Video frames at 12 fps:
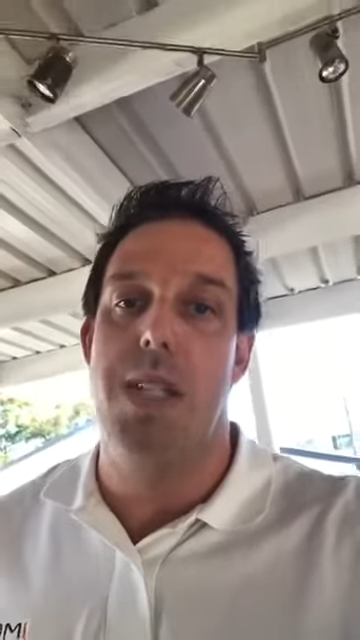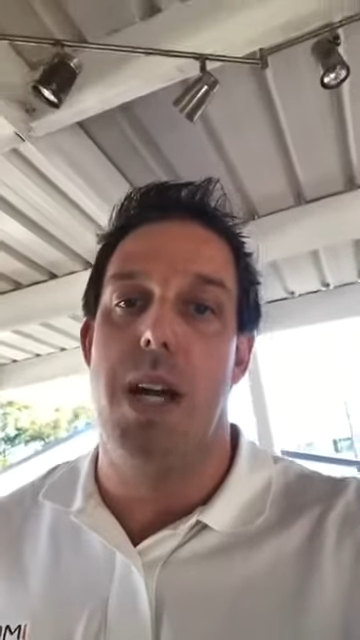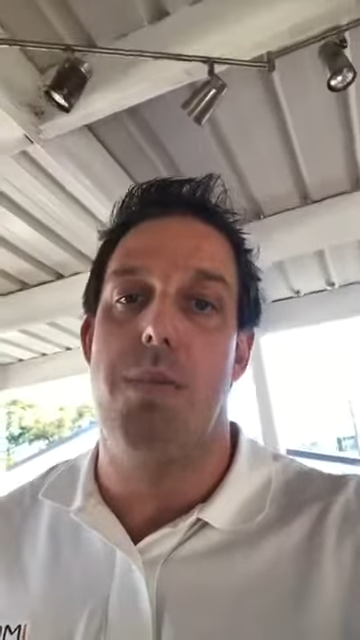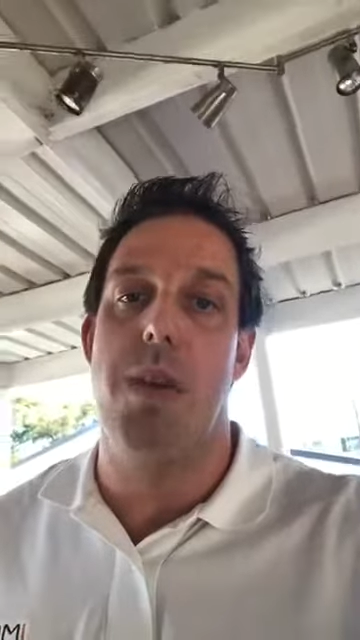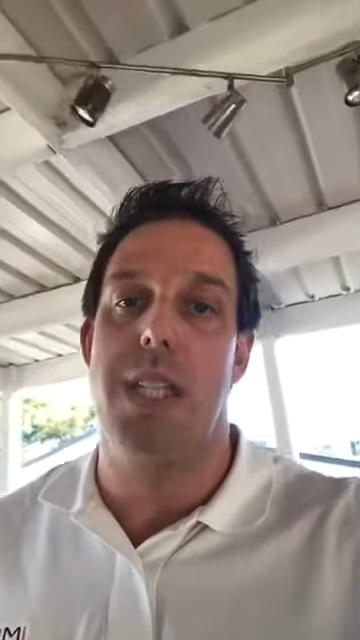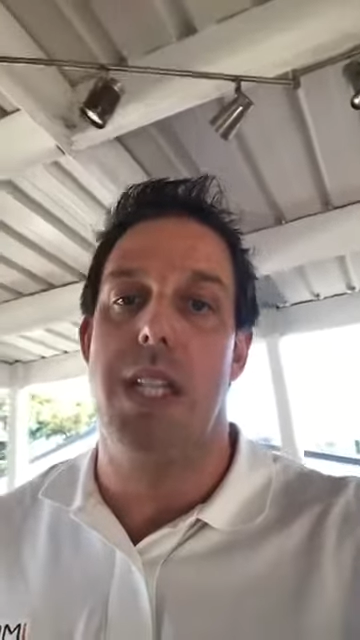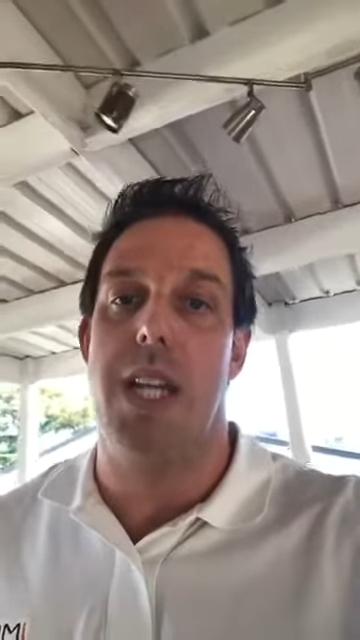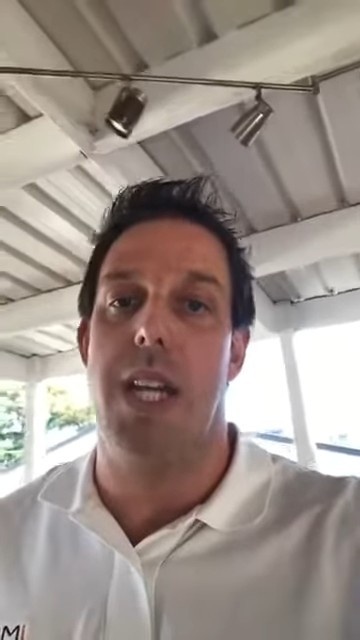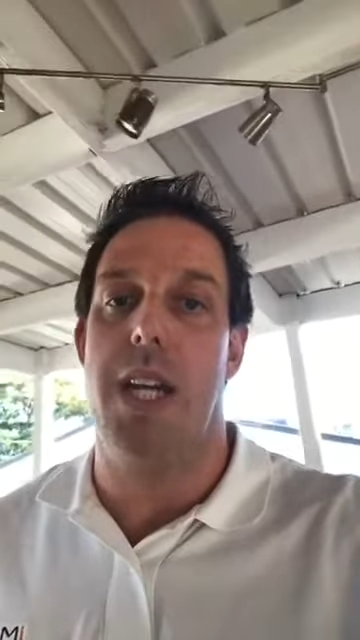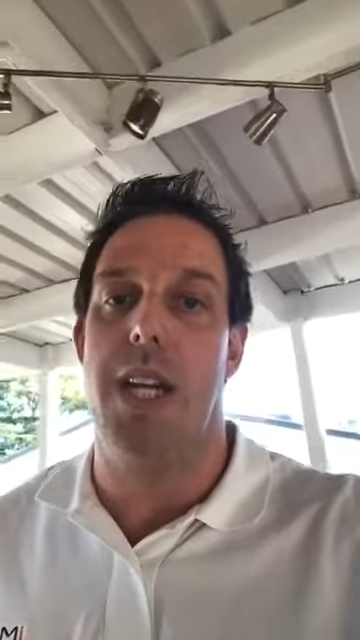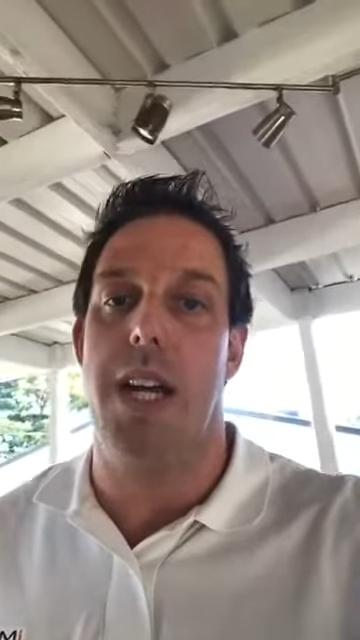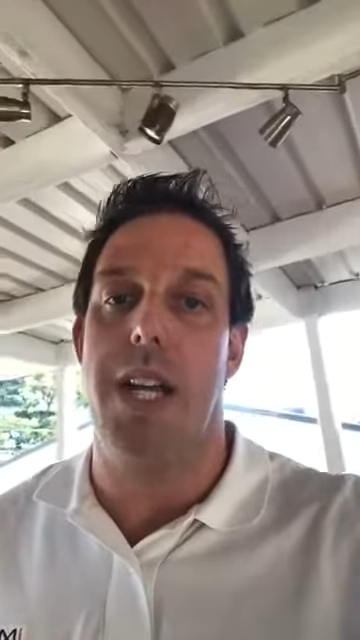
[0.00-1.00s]
say pressing
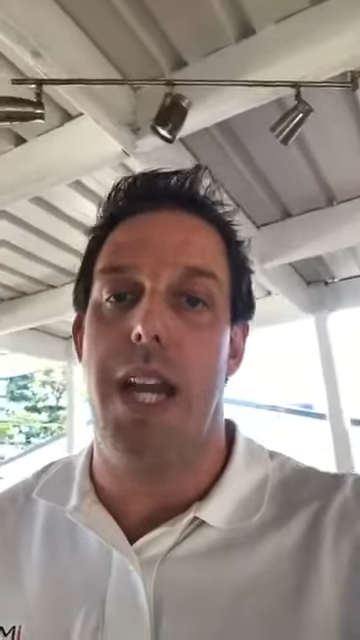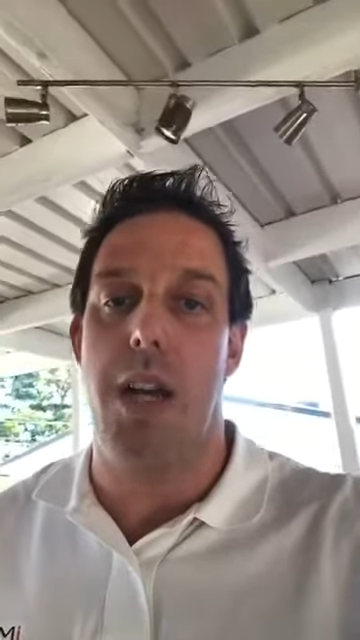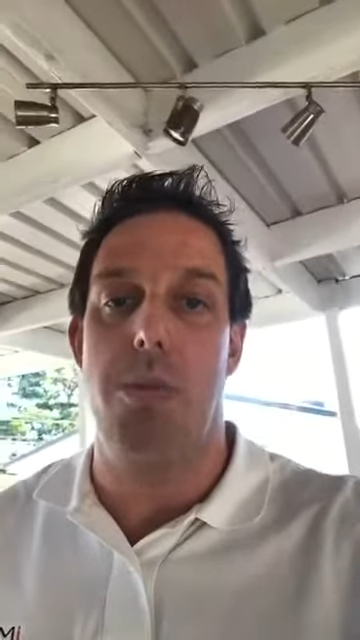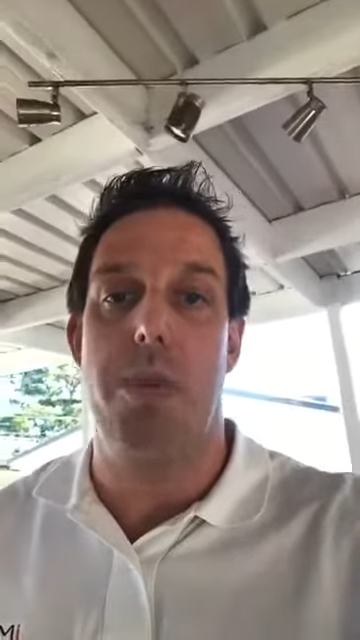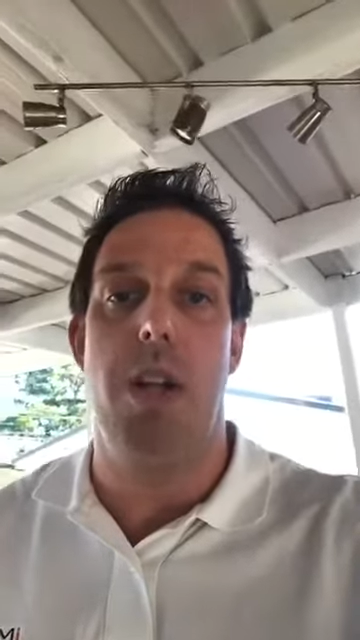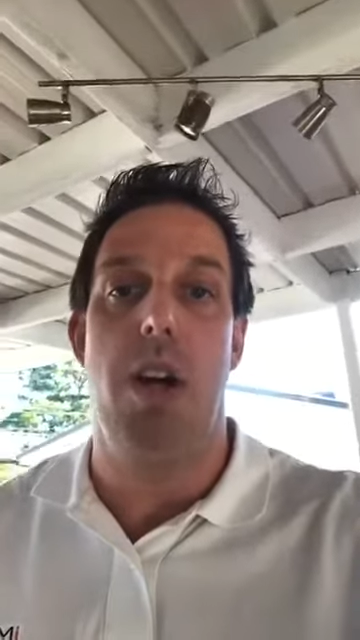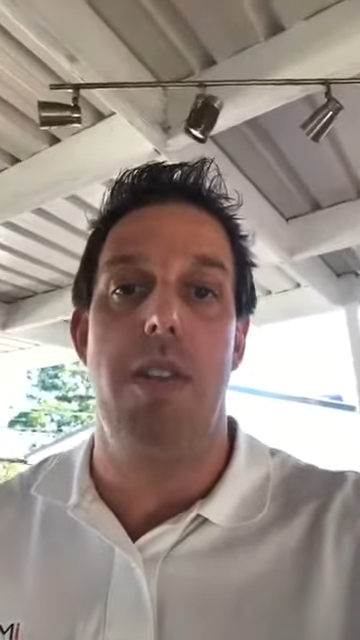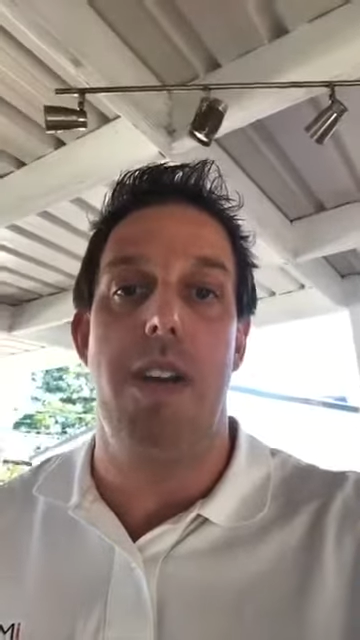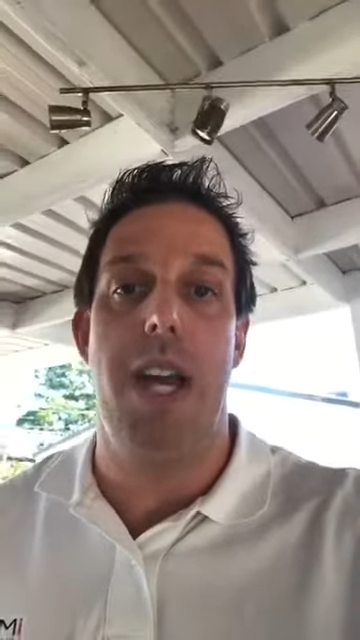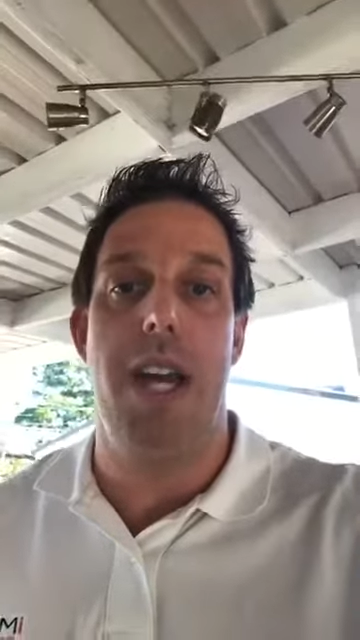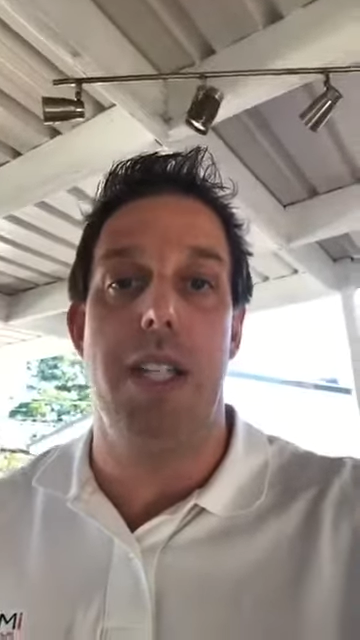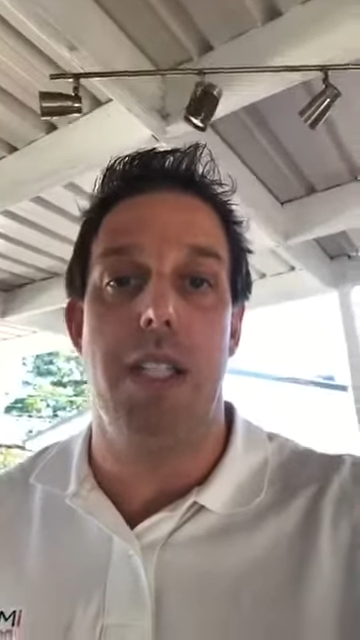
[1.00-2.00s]
a kettlebell
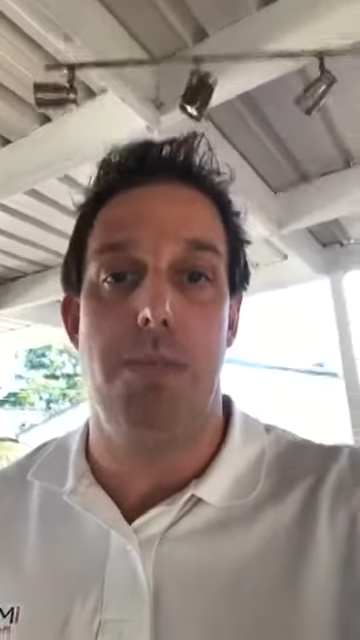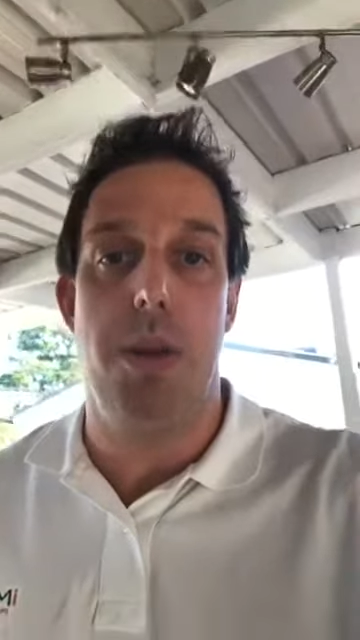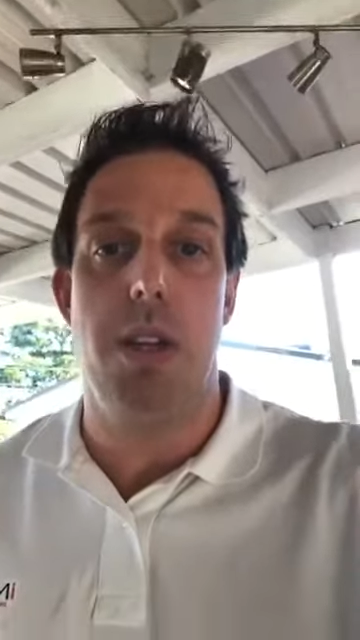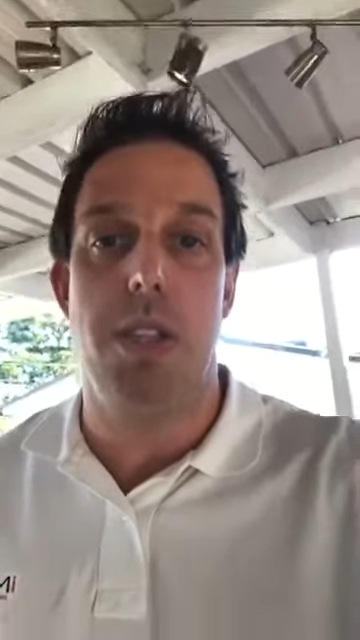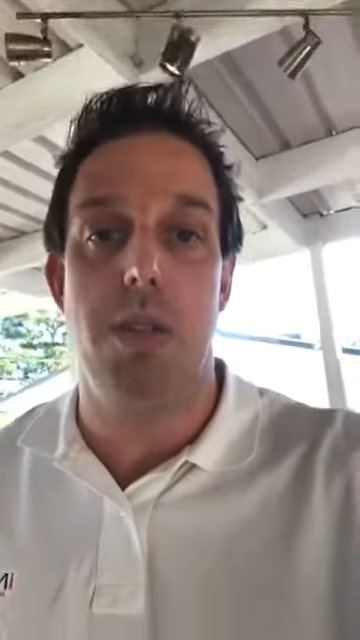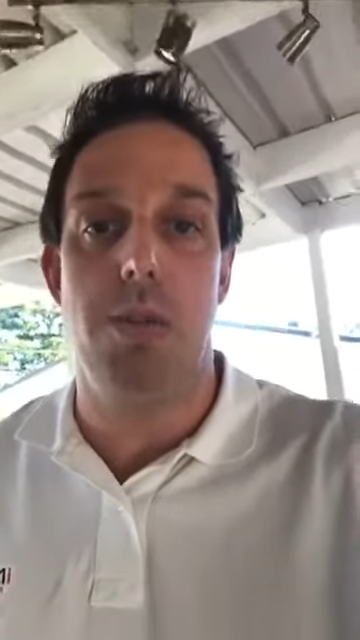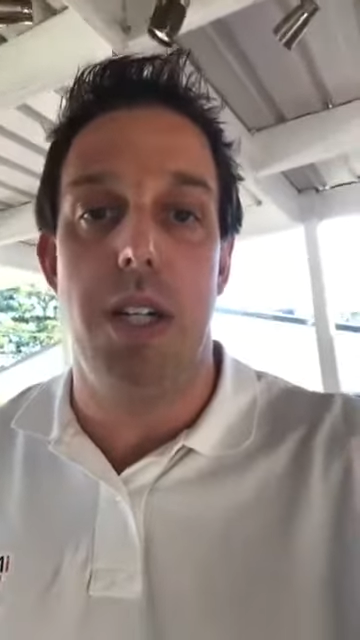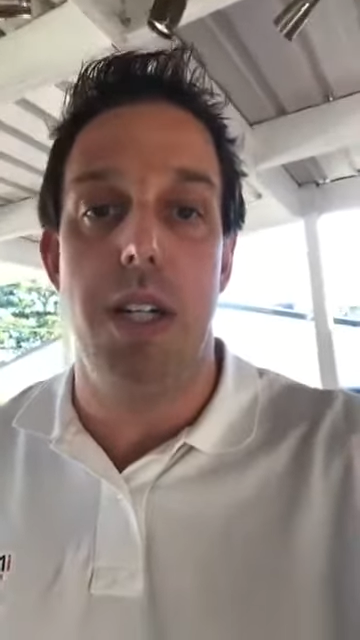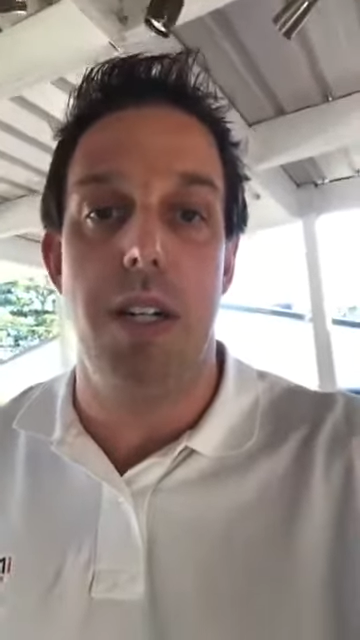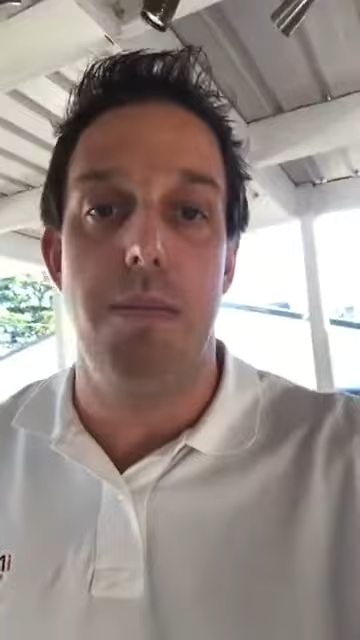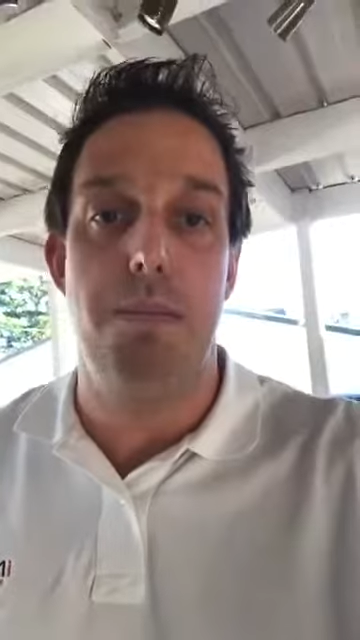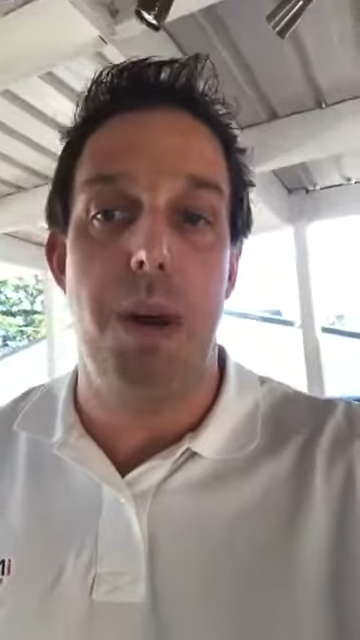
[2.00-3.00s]
overhead as opposed to
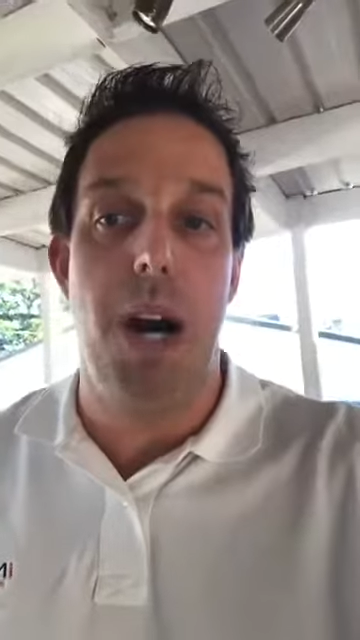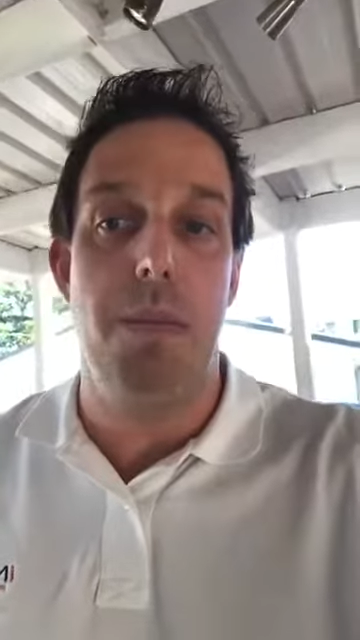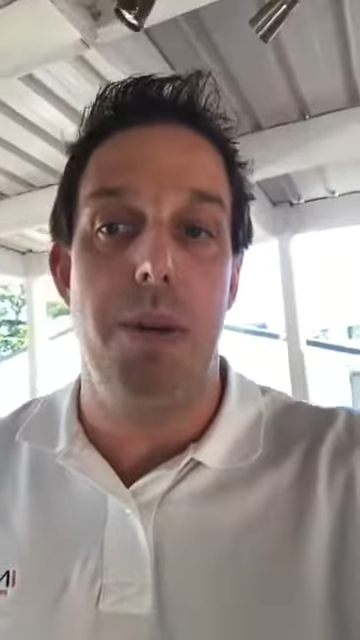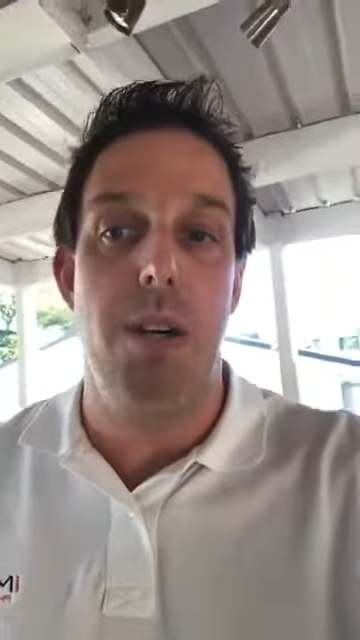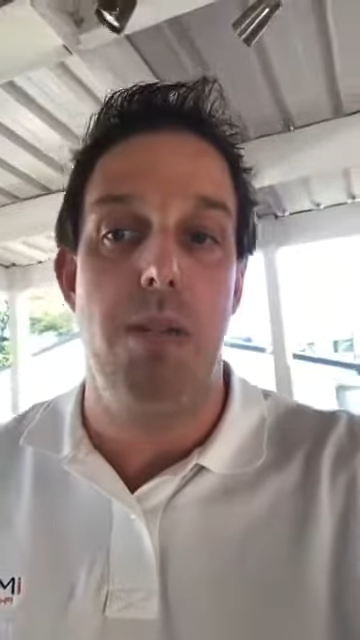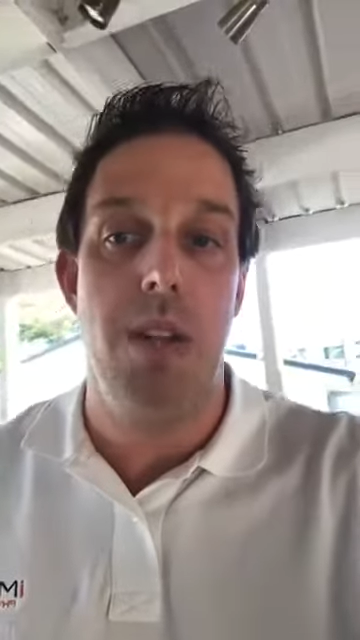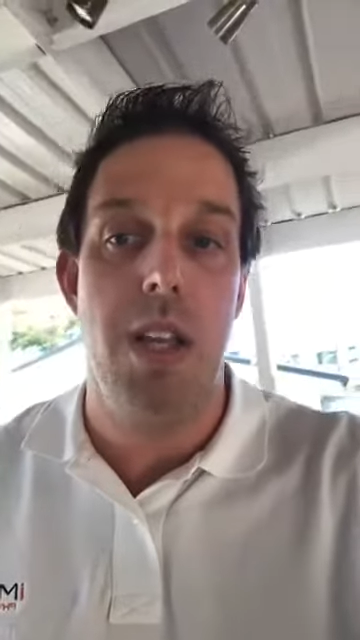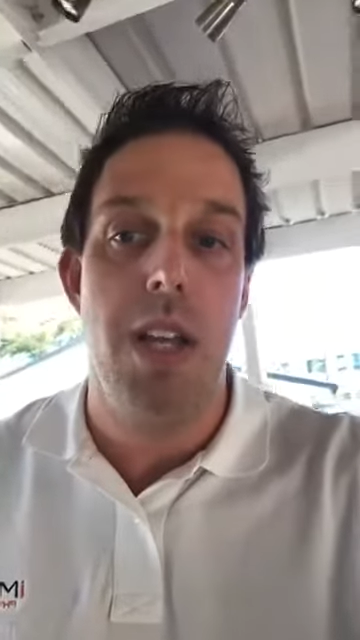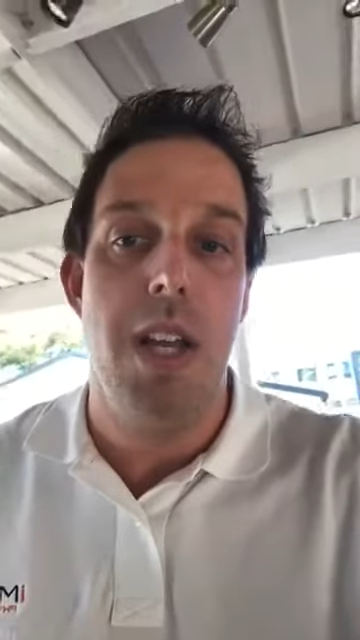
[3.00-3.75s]
a barbell,